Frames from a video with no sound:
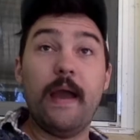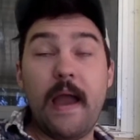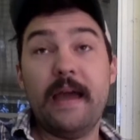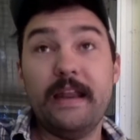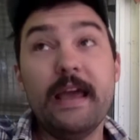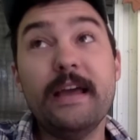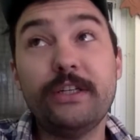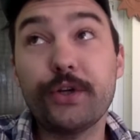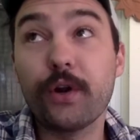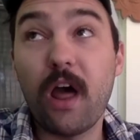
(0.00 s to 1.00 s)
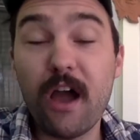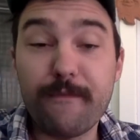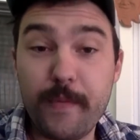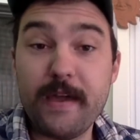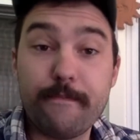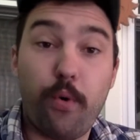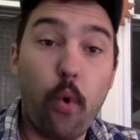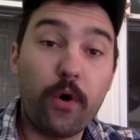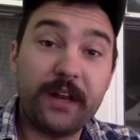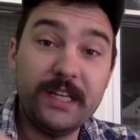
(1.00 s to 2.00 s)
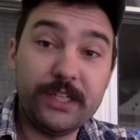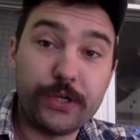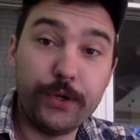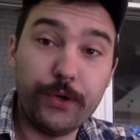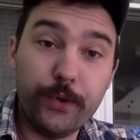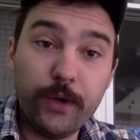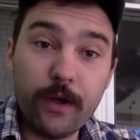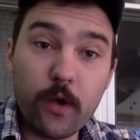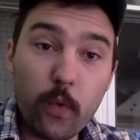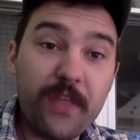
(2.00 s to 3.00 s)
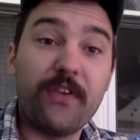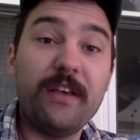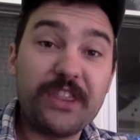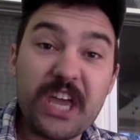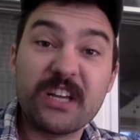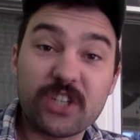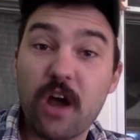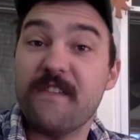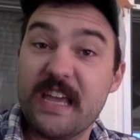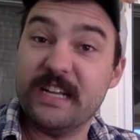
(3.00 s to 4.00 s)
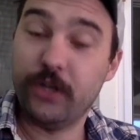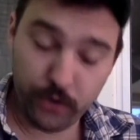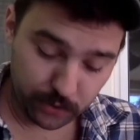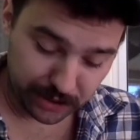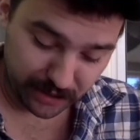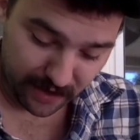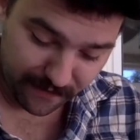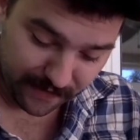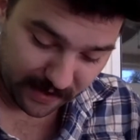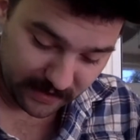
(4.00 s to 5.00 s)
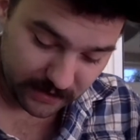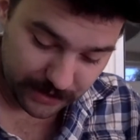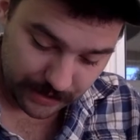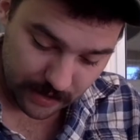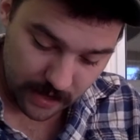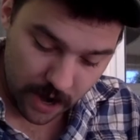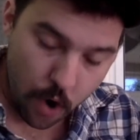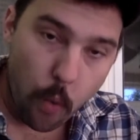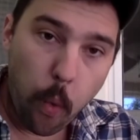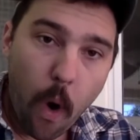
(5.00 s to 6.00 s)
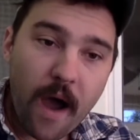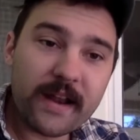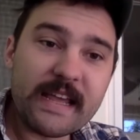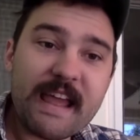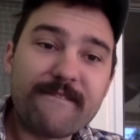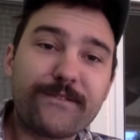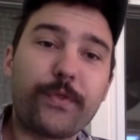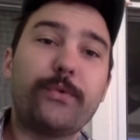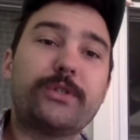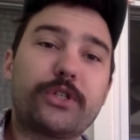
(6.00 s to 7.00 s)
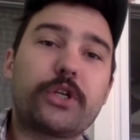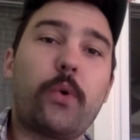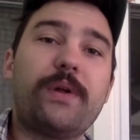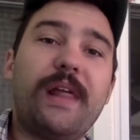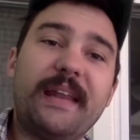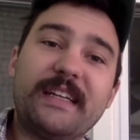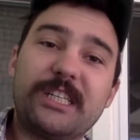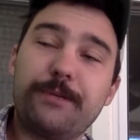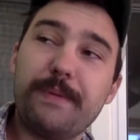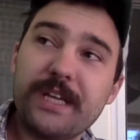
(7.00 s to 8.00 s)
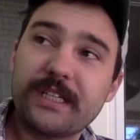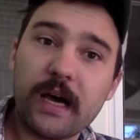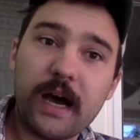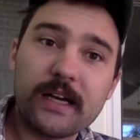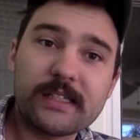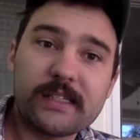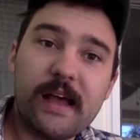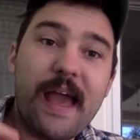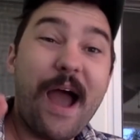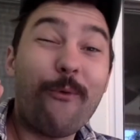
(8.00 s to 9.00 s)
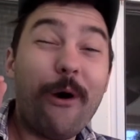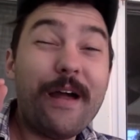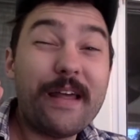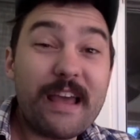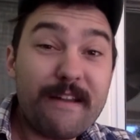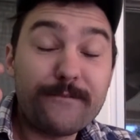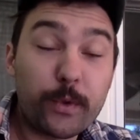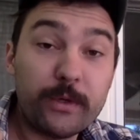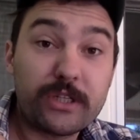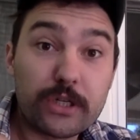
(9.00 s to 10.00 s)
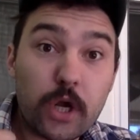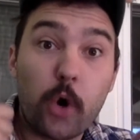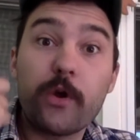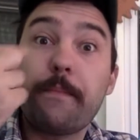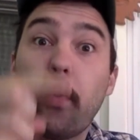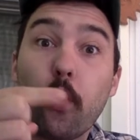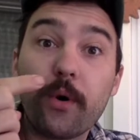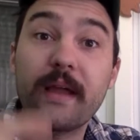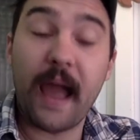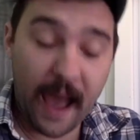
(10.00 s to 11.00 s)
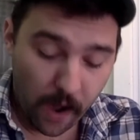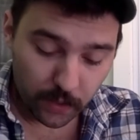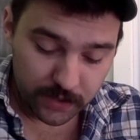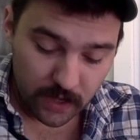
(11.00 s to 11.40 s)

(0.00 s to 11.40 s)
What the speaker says: And is your life being poured into with things of eternal significance? What influences are we letting speak to us, and what influences are we pouring out?